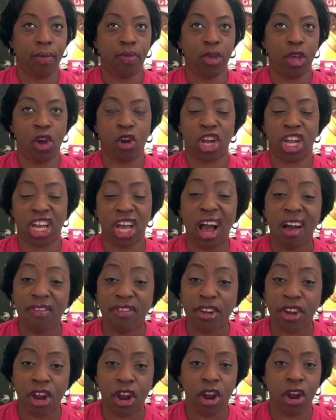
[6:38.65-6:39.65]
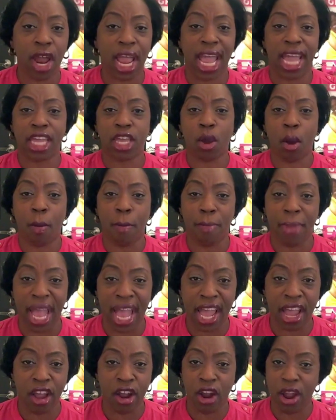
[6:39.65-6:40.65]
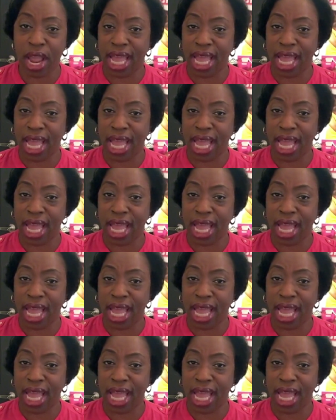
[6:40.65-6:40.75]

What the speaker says: your governor and your mayor